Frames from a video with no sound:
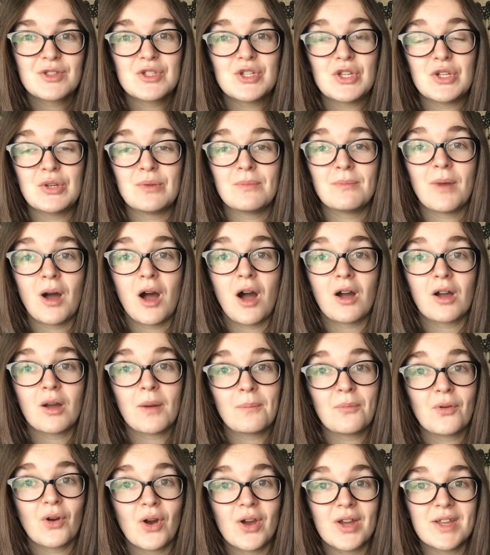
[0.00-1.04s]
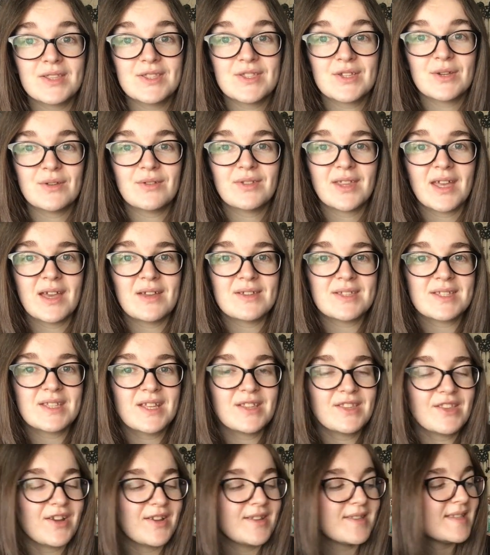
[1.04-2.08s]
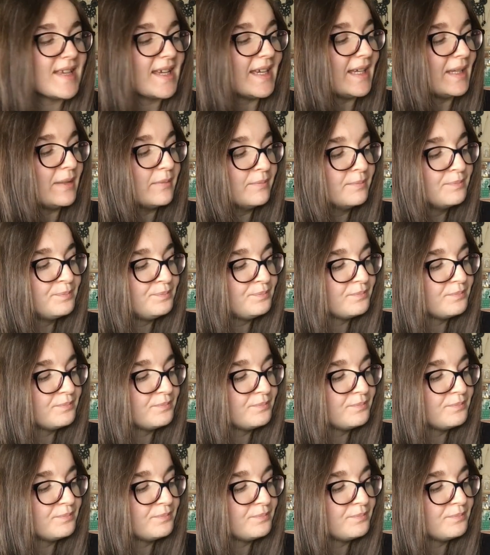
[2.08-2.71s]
to mark Pride two thousand nineteen.